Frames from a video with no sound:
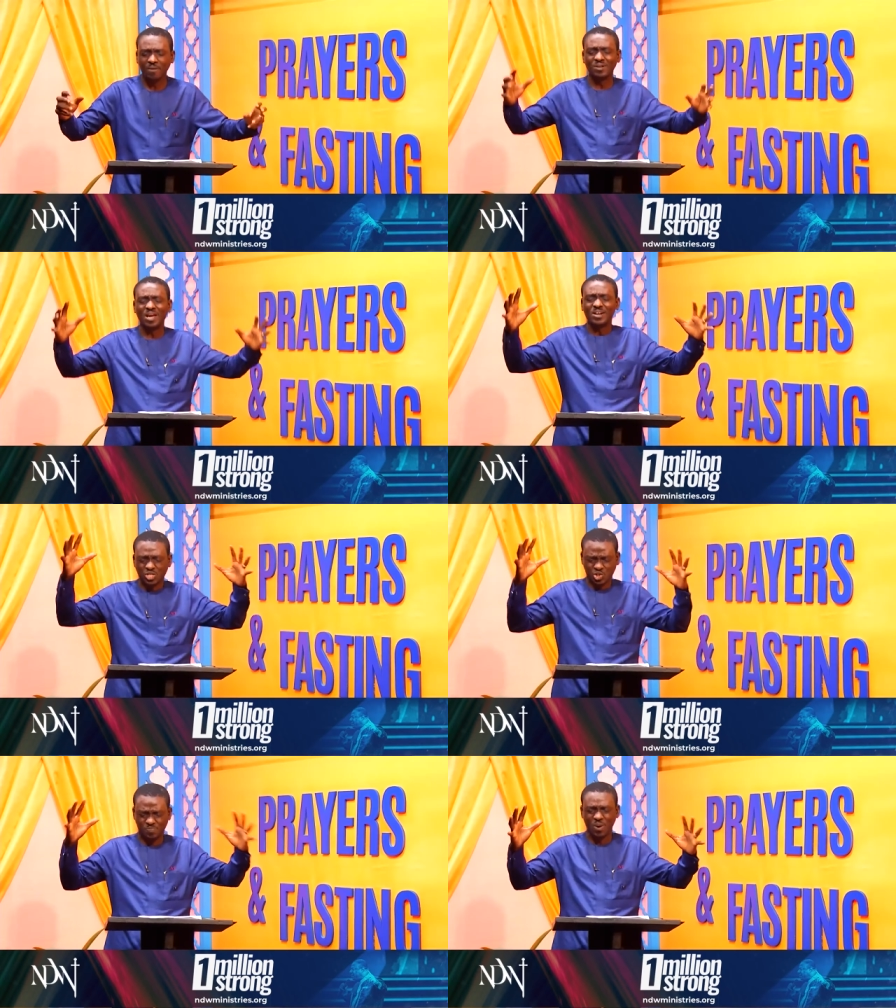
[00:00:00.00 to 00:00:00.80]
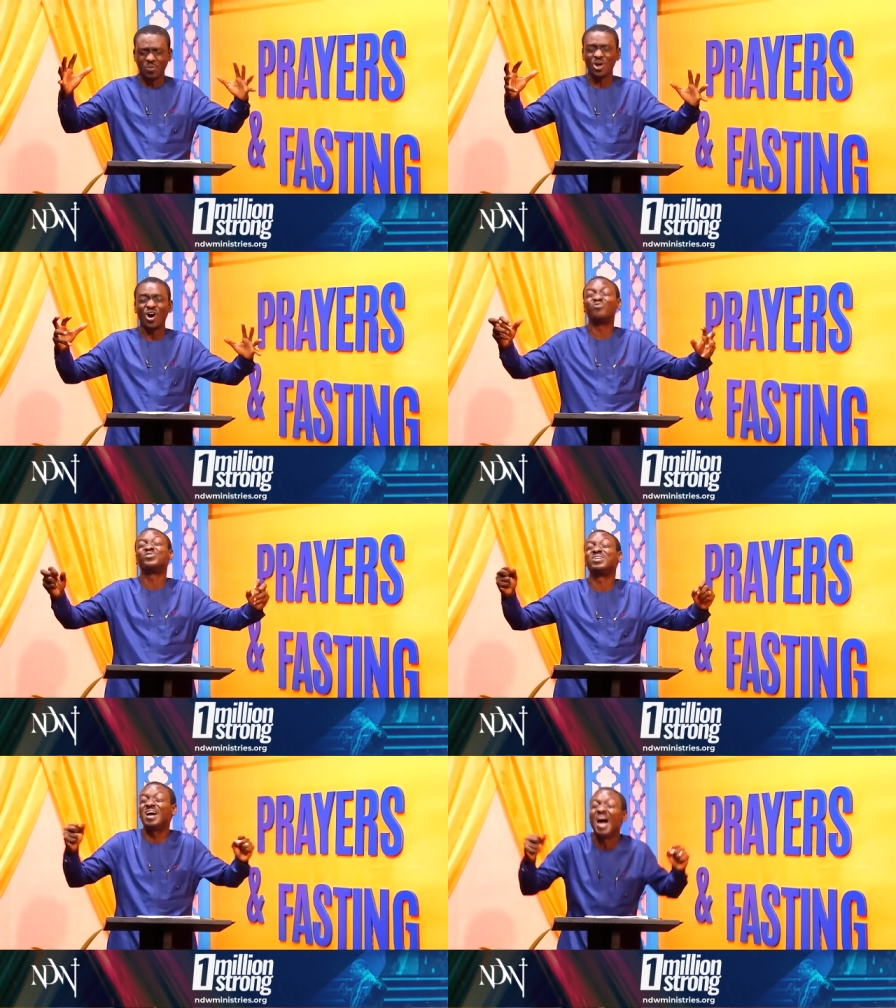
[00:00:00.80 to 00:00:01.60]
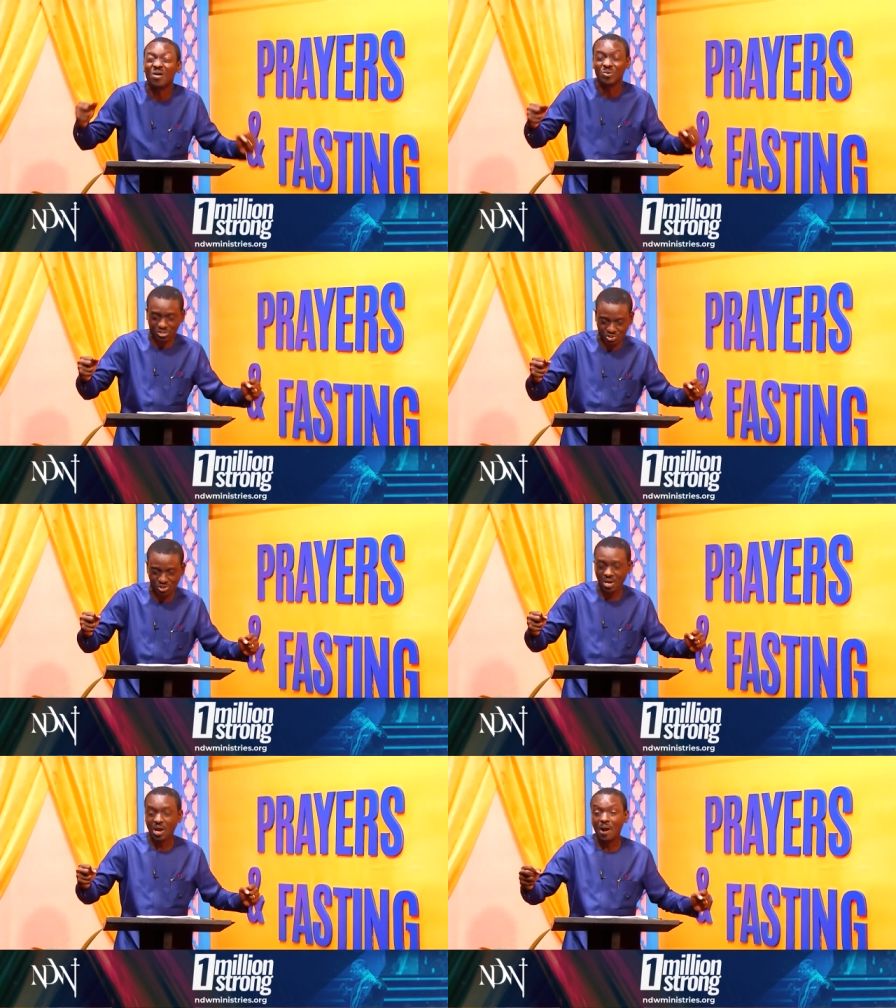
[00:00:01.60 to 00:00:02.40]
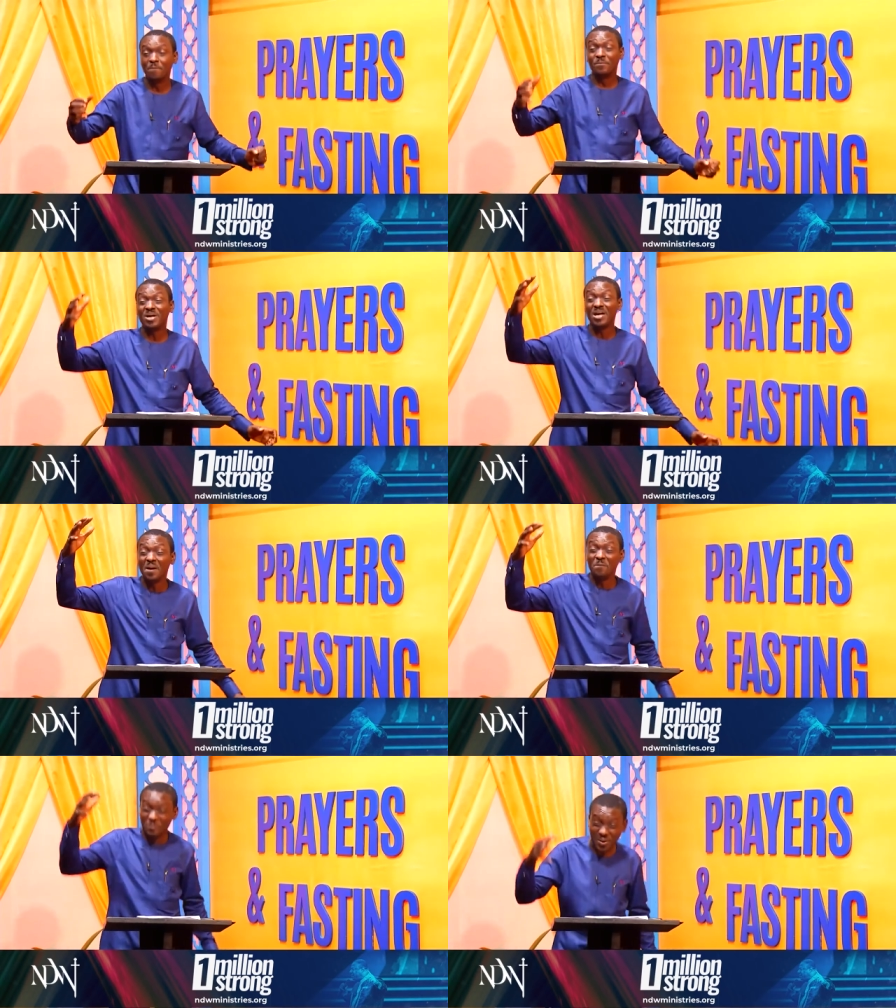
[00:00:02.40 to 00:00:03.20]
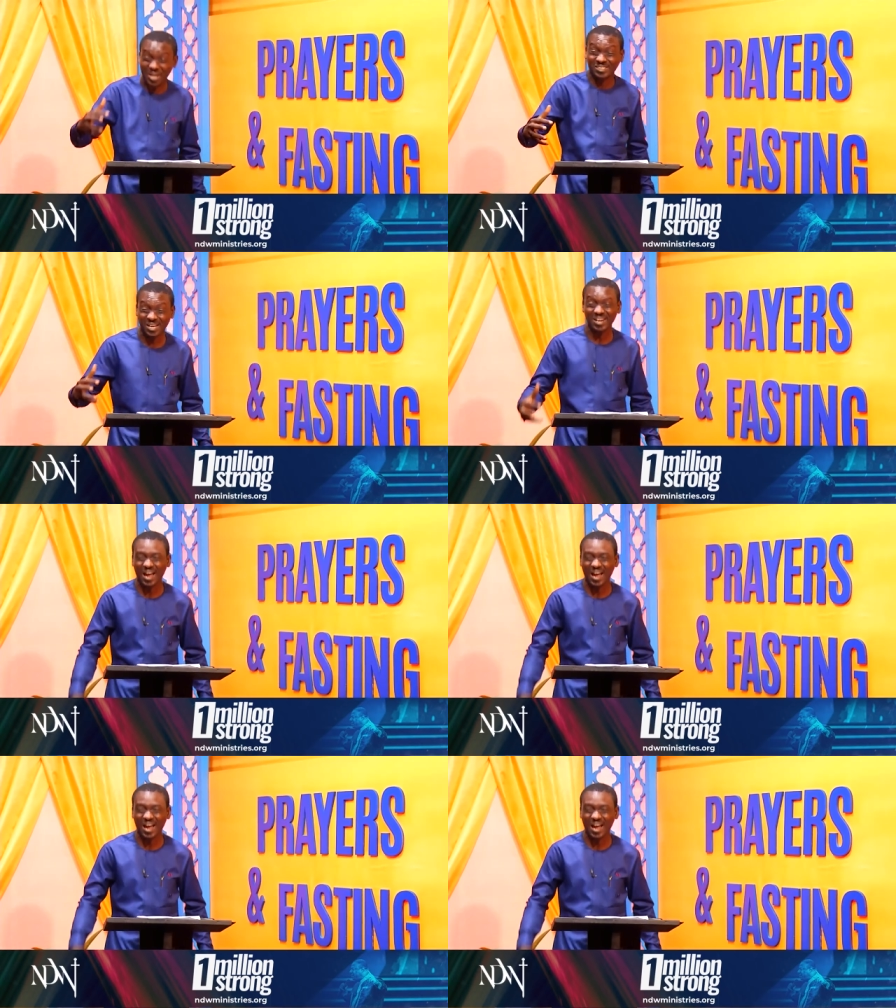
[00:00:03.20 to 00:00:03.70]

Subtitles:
let the spirit of courage be imparted